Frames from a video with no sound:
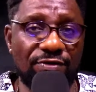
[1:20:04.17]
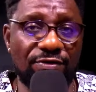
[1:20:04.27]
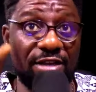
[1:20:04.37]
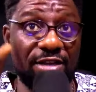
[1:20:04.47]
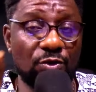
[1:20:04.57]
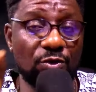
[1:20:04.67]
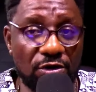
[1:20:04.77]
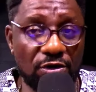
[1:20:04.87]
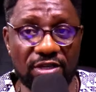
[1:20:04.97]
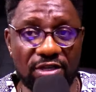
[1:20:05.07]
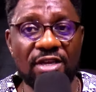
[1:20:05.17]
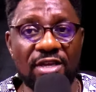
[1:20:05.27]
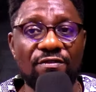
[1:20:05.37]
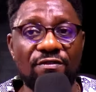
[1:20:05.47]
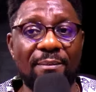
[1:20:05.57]
the word lucky, if you are
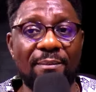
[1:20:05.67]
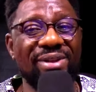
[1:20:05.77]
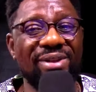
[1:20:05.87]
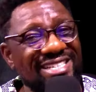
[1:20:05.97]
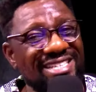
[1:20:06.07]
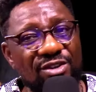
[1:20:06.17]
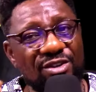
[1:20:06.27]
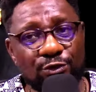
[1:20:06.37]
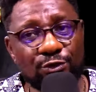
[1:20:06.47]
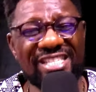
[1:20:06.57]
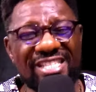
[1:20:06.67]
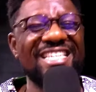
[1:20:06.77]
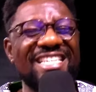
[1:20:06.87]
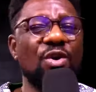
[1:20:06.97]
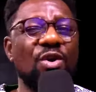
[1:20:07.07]
blessed enough to see
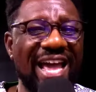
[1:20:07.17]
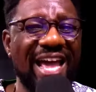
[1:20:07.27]
online,